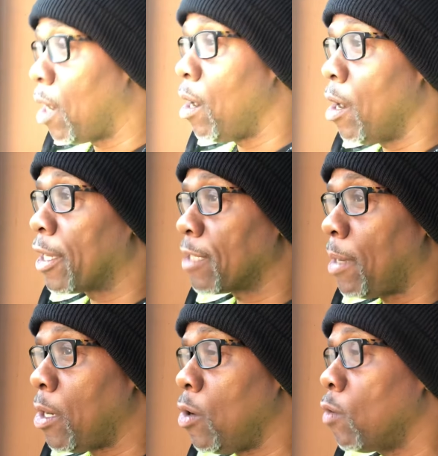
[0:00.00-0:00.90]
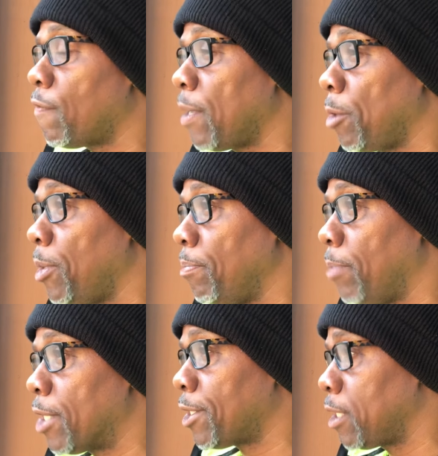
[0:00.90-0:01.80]
hard because my own family been
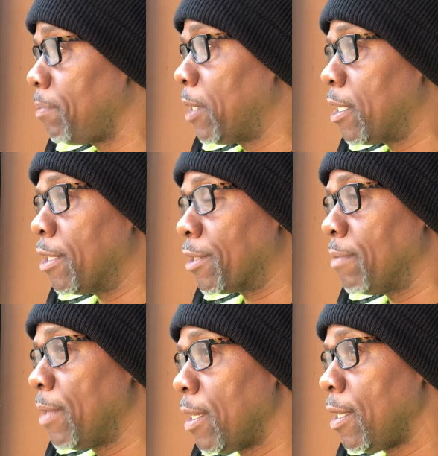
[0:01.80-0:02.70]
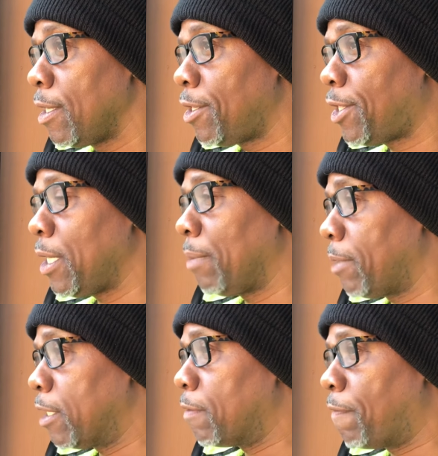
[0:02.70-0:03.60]
busted up because of
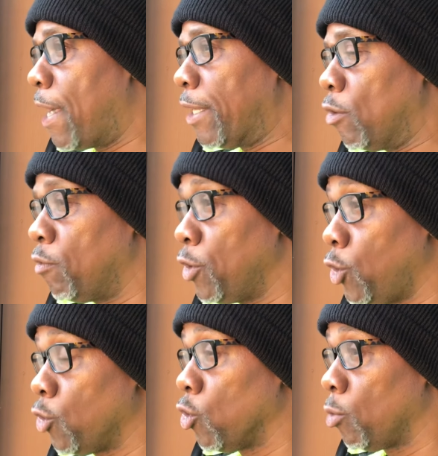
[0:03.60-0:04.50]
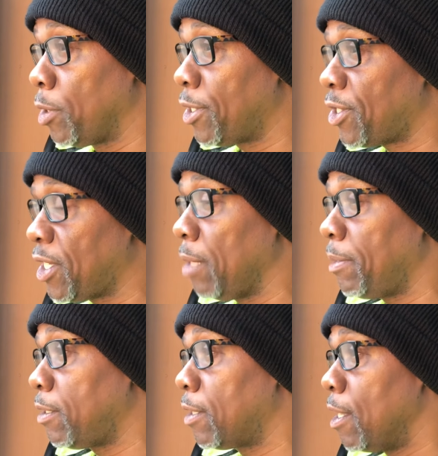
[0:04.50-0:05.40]
siblings fighting over jewelry,
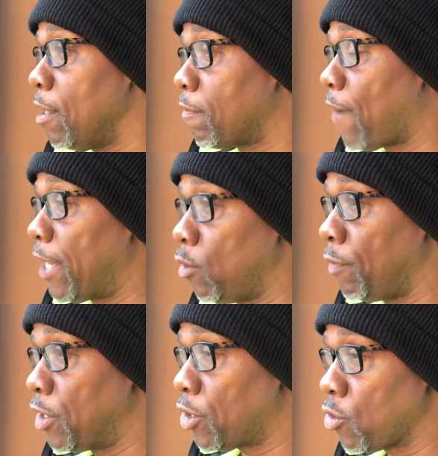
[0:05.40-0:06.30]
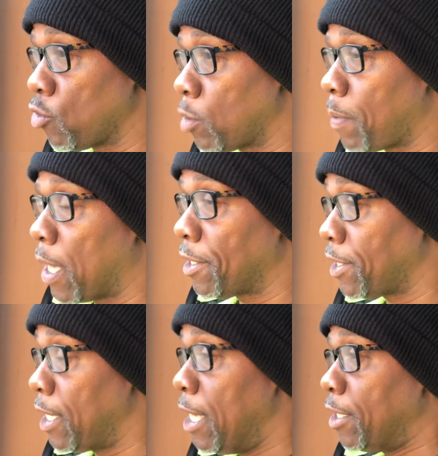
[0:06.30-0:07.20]
siblings fighting over insurance policy,